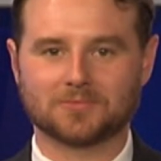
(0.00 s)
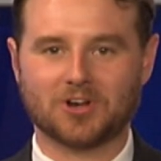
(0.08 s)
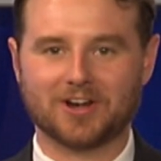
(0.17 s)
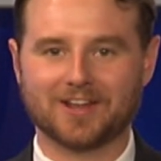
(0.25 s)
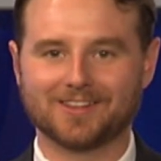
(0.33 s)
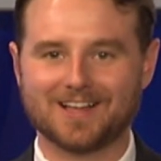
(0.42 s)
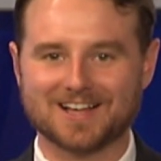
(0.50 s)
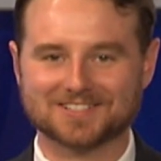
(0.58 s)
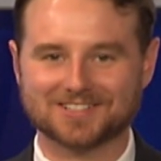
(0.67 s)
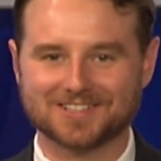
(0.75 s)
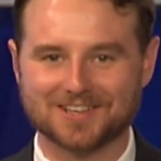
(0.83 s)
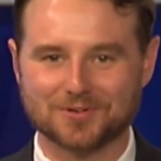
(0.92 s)
All right, and
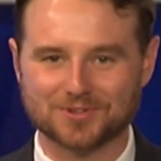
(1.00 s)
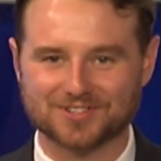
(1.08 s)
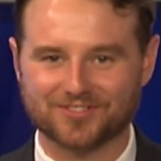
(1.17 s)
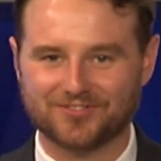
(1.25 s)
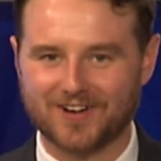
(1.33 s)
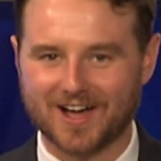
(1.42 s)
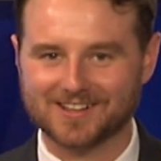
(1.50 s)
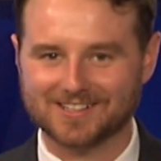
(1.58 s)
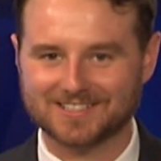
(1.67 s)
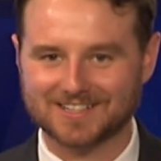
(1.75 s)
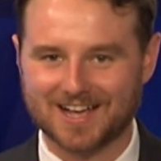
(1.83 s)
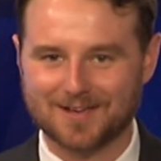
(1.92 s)
lastly, it was
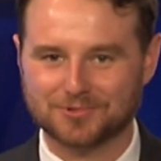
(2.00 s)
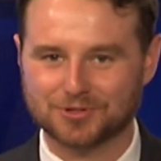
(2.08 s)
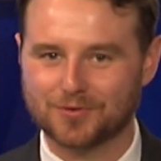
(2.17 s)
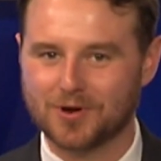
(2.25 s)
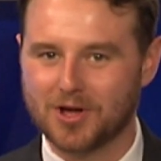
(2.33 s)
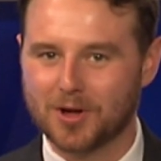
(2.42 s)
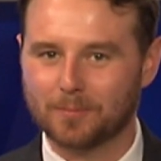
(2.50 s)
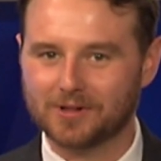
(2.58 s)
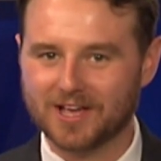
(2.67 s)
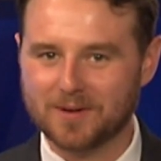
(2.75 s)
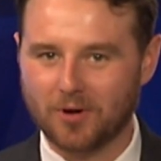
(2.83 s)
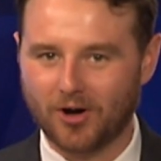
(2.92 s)
finally time to
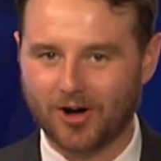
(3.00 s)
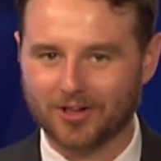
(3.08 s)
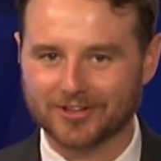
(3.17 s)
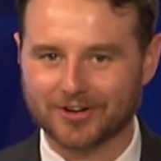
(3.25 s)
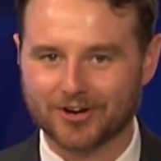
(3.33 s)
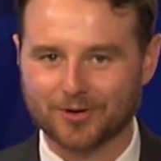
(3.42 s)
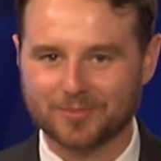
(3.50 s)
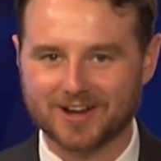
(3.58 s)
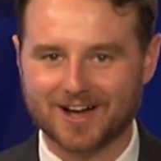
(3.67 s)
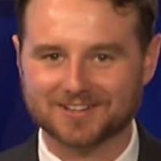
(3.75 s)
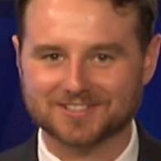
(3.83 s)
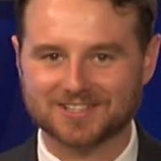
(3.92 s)
play ball in
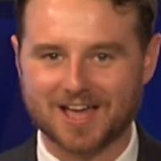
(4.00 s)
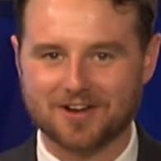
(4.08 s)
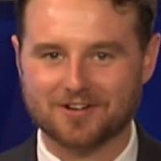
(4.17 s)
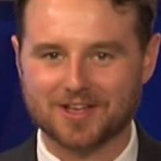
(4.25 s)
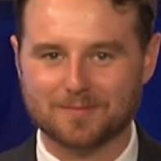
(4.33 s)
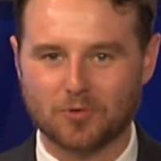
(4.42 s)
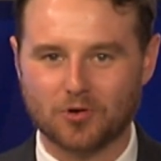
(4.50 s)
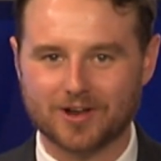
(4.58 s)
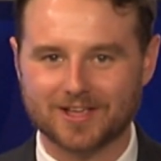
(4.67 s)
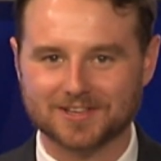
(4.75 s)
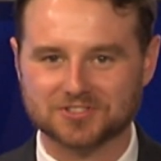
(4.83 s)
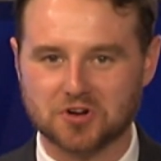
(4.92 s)
Hermon on Saturday
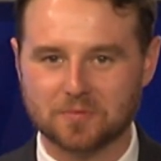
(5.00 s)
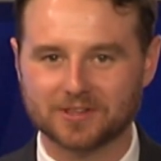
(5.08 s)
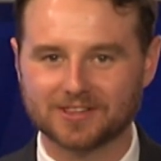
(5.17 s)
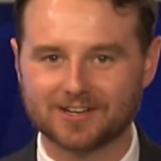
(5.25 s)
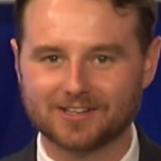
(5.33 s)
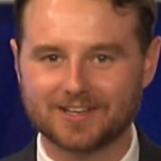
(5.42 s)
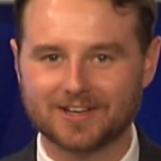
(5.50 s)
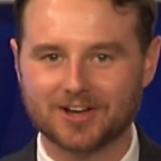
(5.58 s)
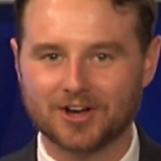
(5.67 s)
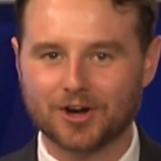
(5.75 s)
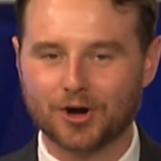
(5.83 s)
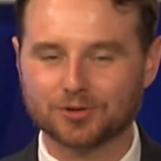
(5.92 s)
morning as Hermon Little
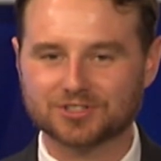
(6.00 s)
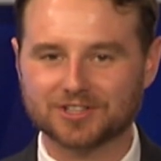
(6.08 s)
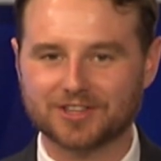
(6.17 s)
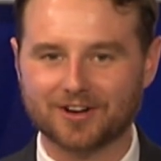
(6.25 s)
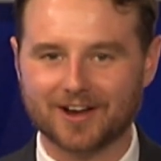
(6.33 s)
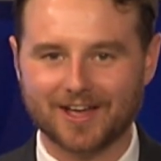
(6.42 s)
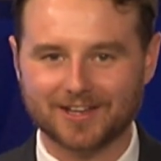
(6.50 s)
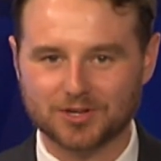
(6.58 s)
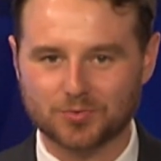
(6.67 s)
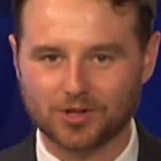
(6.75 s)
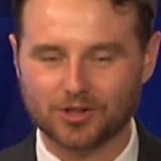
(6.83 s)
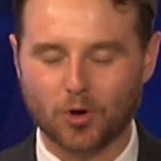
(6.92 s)
League hosted their
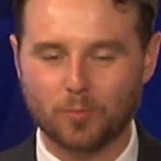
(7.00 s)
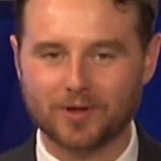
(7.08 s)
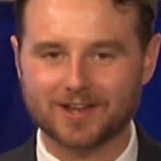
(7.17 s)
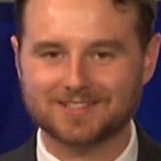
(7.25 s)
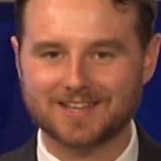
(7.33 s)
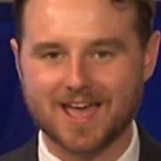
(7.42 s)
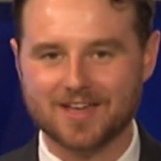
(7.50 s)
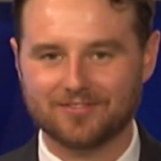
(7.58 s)
annual opening day